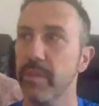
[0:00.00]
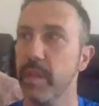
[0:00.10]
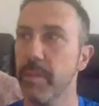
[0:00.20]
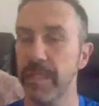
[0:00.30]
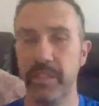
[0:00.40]

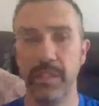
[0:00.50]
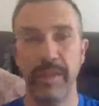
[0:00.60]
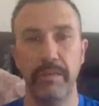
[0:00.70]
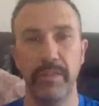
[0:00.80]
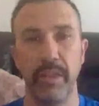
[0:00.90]
messing
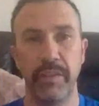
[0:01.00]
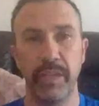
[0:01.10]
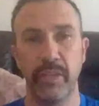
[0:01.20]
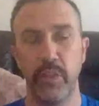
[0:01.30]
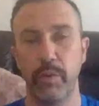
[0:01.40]
around, I
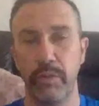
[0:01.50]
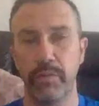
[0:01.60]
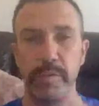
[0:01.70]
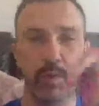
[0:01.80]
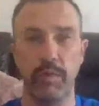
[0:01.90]
think, showing off
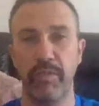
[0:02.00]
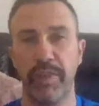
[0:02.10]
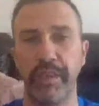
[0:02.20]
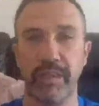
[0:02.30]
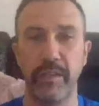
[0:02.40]
to his
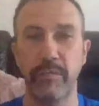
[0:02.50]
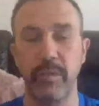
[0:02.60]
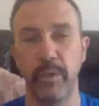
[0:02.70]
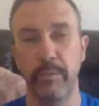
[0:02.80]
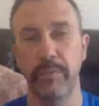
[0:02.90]
girlfriend and
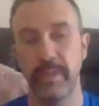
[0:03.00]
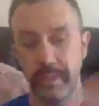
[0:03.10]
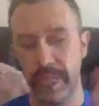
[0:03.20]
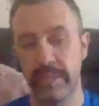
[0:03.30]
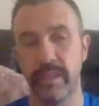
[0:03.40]
loop
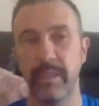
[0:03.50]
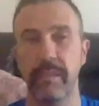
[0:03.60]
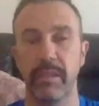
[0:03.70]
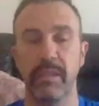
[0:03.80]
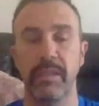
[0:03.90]
and landed
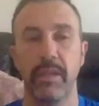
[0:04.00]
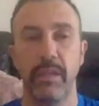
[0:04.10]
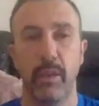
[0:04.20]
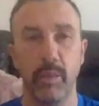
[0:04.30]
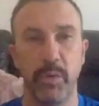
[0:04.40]
and
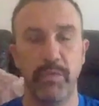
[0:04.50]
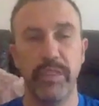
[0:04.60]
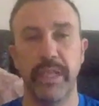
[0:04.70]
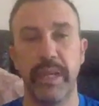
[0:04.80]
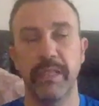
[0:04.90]
lost both
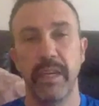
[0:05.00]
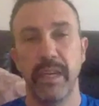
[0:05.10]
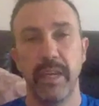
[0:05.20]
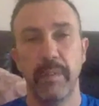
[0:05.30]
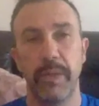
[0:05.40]
his legs.
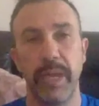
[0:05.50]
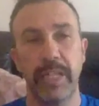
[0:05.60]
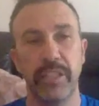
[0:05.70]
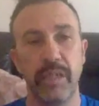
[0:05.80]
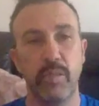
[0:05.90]
But it
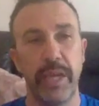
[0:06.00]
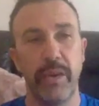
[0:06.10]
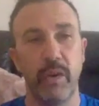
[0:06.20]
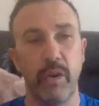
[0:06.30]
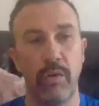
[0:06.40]
actually went
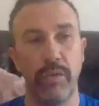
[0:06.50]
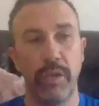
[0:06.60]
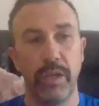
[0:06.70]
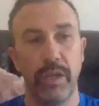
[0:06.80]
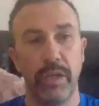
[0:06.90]
on
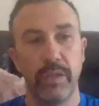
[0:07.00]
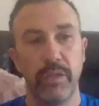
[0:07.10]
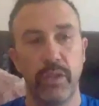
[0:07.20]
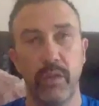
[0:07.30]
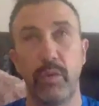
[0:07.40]

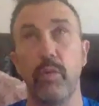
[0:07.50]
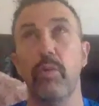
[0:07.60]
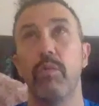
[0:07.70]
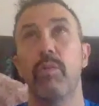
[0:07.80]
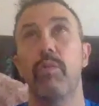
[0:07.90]
to
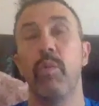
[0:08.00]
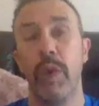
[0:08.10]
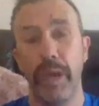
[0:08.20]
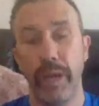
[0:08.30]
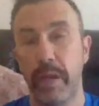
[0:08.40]

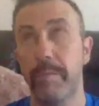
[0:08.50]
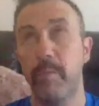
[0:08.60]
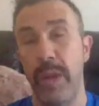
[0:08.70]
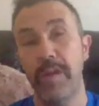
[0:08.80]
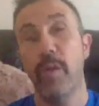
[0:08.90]

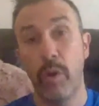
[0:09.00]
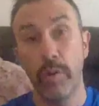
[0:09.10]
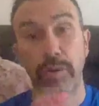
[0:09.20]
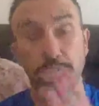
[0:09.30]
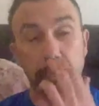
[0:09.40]

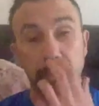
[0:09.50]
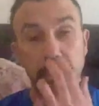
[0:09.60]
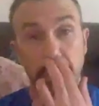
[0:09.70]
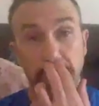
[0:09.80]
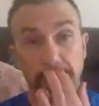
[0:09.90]

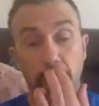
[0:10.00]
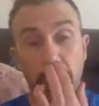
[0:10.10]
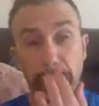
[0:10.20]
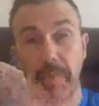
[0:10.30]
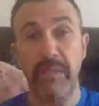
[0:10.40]
fly
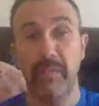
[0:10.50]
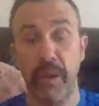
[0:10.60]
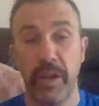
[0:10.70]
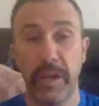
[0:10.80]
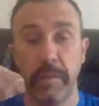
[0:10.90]
a
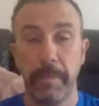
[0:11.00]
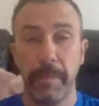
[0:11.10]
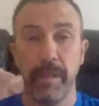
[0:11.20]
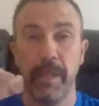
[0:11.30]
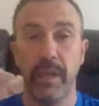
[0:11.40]
Spitfire
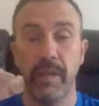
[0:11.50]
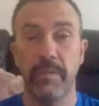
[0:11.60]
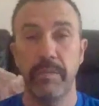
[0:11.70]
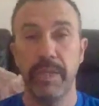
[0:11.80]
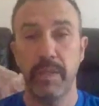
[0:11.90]

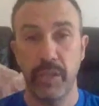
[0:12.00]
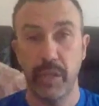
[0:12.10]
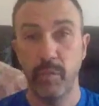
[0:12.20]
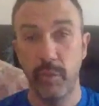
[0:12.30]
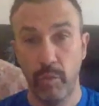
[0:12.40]
in the
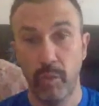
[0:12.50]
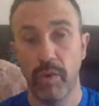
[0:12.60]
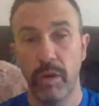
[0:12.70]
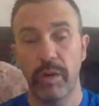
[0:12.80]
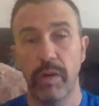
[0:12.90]
Second World
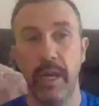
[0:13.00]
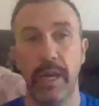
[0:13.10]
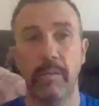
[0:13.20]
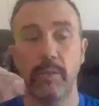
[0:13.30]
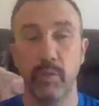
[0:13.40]
War
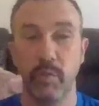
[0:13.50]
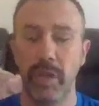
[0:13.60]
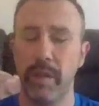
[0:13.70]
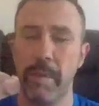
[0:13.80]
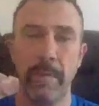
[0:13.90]
and was
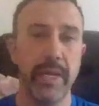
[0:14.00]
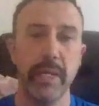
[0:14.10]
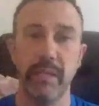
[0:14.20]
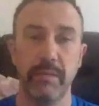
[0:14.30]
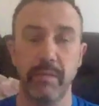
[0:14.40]
an
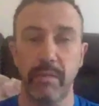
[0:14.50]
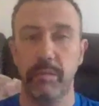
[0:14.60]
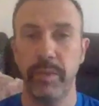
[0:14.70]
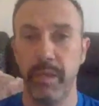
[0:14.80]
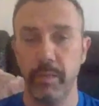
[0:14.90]
amazing
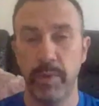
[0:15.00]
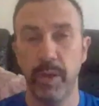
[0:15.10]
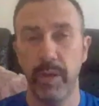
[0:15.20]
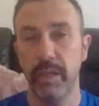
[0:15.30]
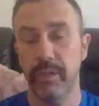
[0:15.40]

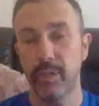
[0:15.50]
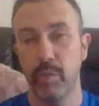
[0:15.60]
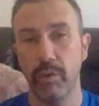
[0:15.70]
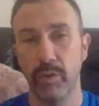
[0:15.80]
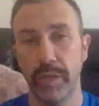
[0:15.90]
pilot and
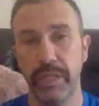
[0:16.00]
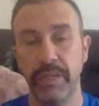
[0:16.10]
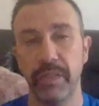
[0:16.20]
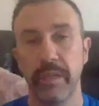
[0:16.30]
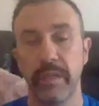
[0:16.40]
squadron
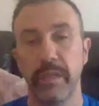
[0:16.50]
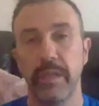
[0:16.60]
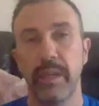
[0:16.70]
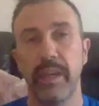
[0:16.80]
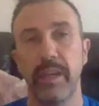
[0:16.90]
leader.
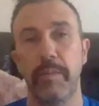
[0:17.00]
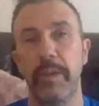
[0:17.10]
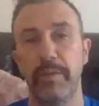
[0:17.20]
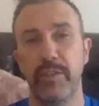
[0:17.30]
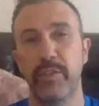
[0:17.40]
A
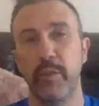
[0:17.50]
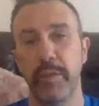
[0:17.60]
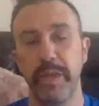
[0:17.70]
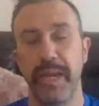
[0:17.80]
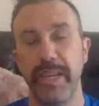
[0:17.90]
bit of a story
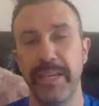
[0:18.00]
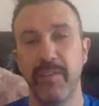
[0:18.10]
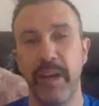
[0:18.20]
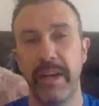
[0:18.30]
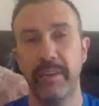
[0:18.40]
of that. He
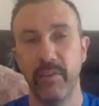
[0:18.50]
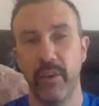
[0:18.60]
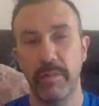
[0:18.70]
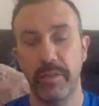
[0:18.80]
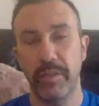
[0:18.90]
got
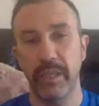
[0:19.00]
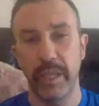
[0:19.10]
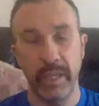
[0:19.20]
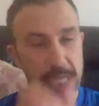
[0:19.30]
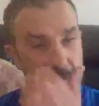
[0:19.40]
airdropped.
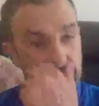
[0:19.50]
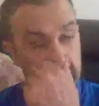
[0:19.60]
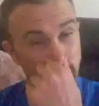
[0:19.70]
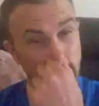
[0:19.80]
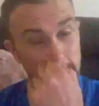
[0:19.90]

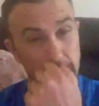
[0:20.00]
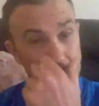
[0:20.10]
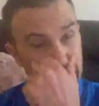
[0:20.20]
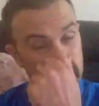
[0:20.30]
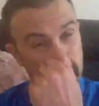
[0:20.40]
He
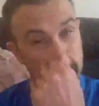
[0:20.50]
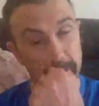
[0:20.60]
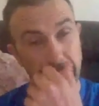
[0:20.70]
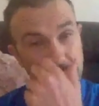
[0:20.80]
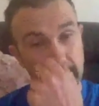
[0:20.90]
crashed
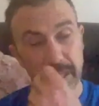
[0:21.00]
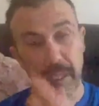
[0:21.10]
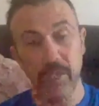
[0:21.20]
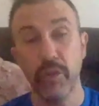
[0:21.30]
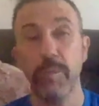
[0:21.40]

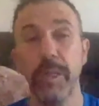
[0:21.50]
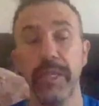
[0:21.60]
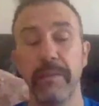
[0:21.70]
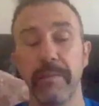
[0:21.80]
in Germany,